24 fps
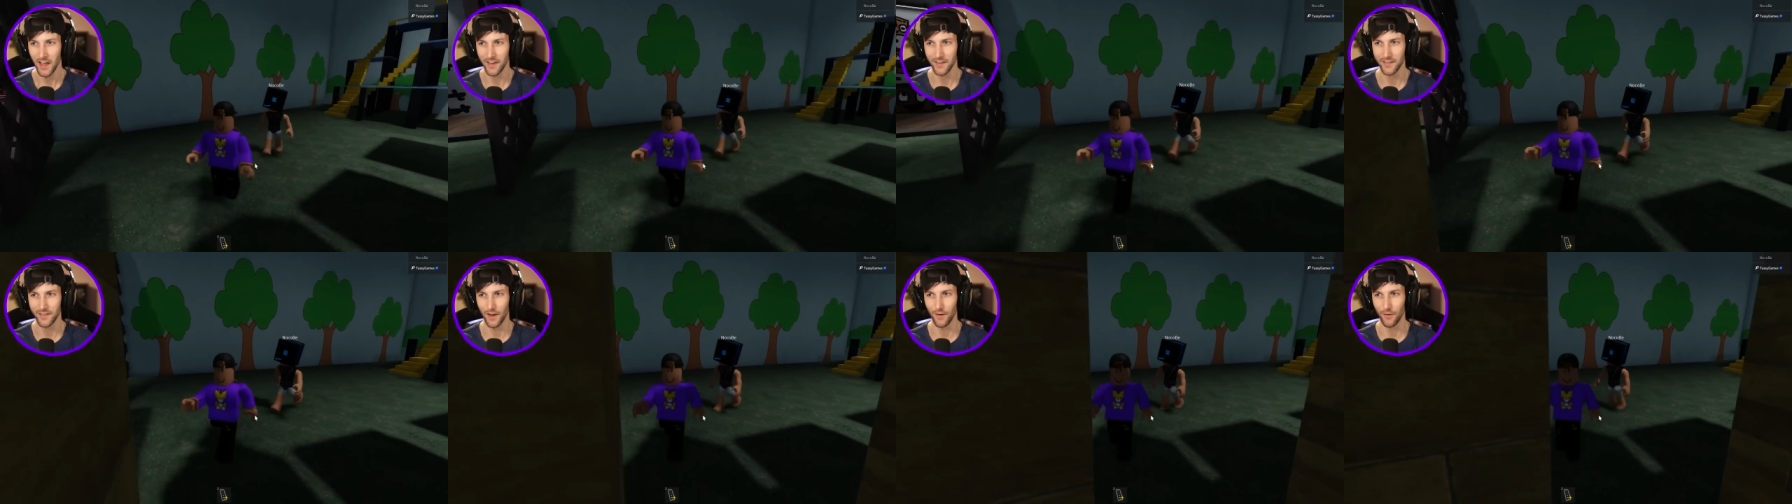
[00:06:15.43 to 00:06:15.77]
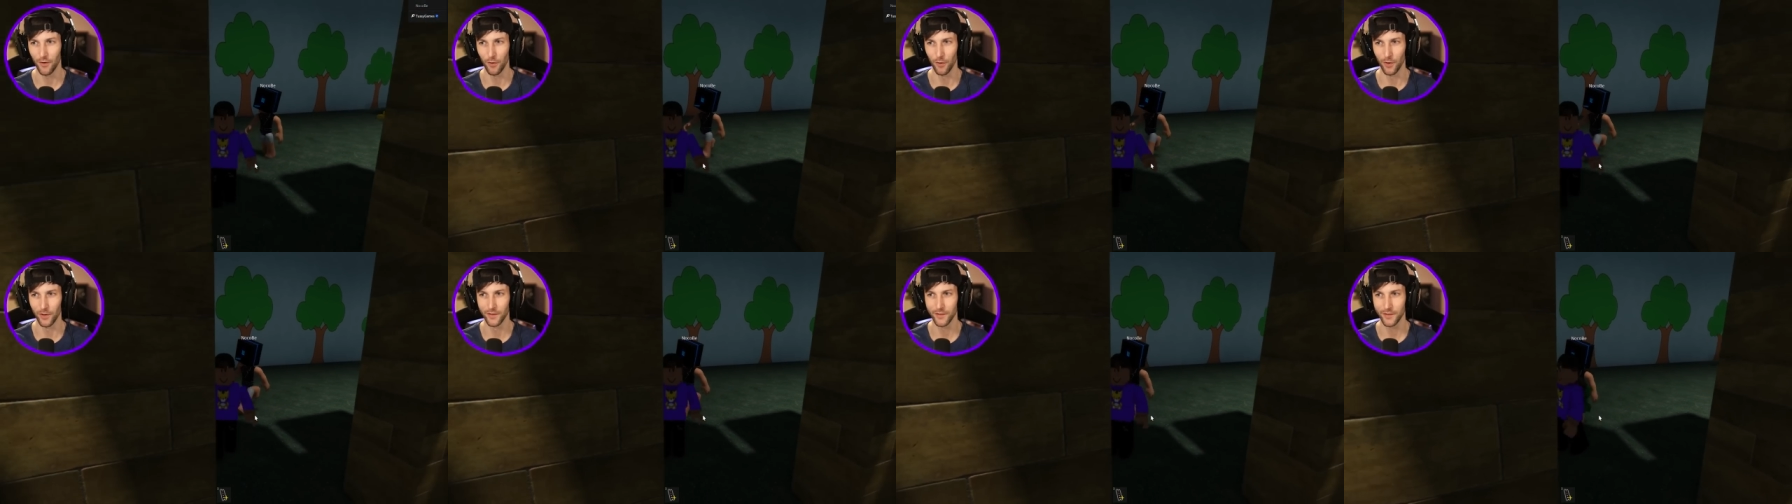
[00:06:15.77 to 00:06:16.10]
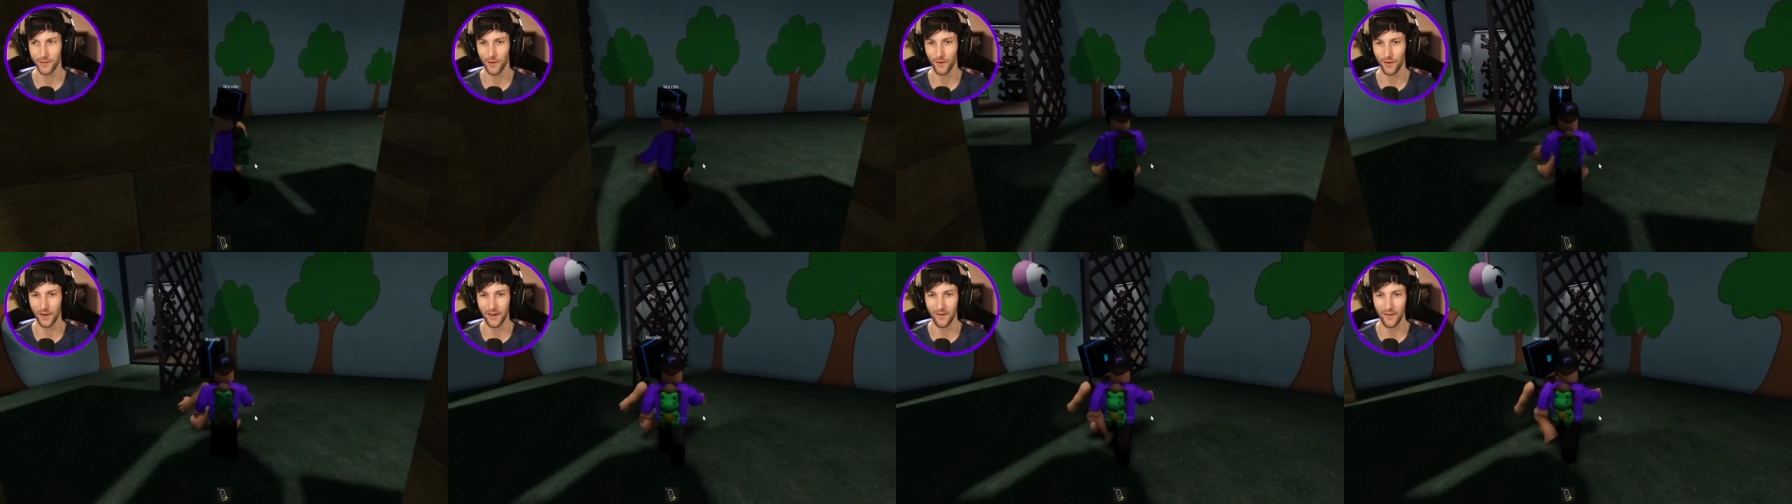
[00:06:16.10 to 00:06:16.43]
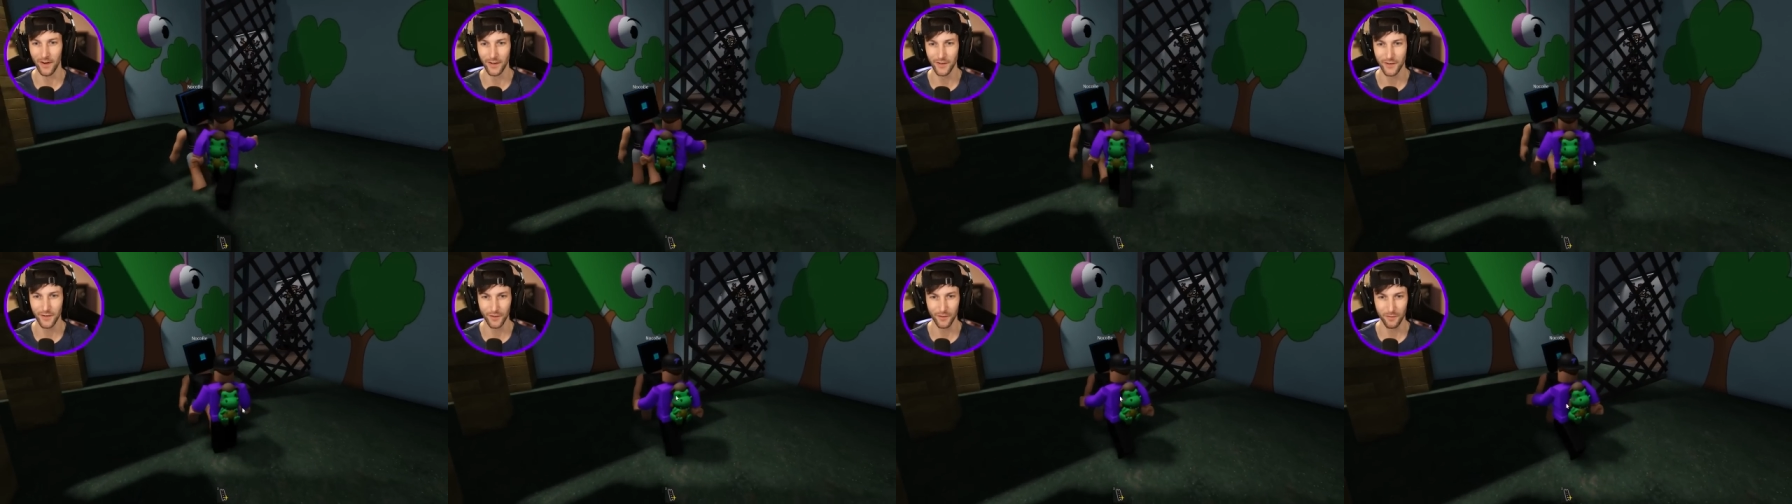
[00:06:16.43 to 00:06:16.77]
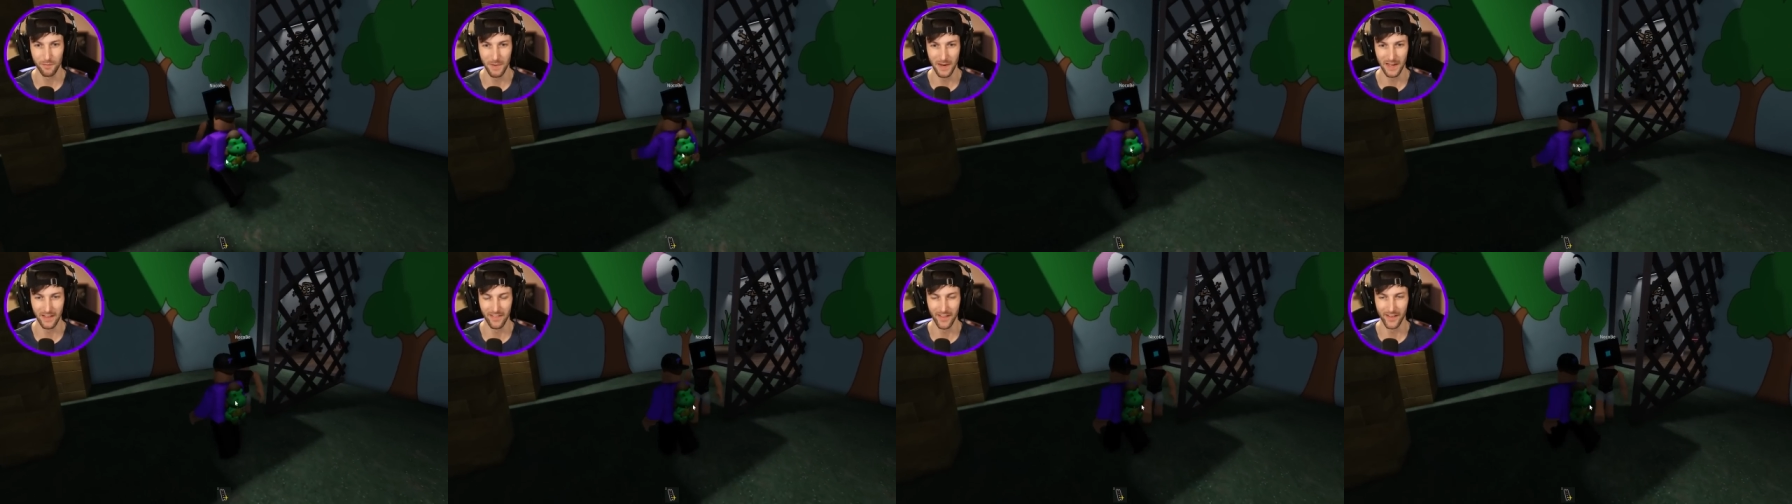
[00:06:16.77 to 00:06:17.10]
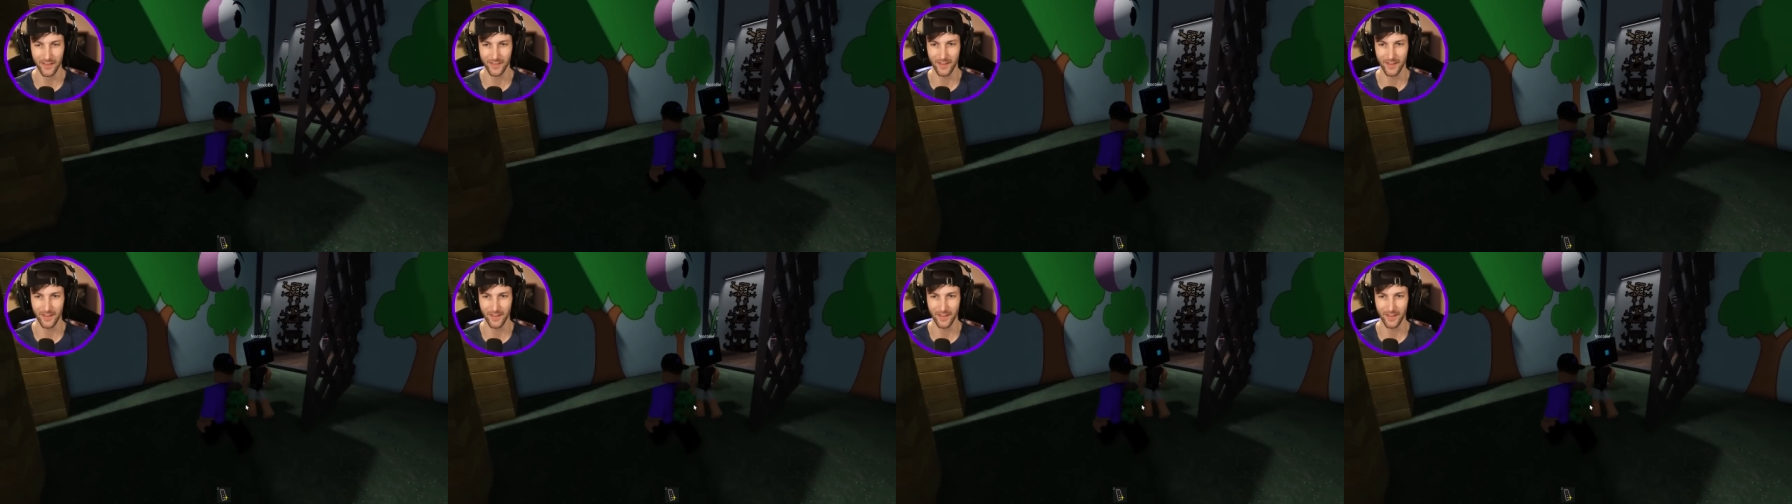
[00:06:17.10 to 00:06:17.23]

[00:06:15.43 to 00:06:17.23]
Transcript: Is everyone still here? It's just me and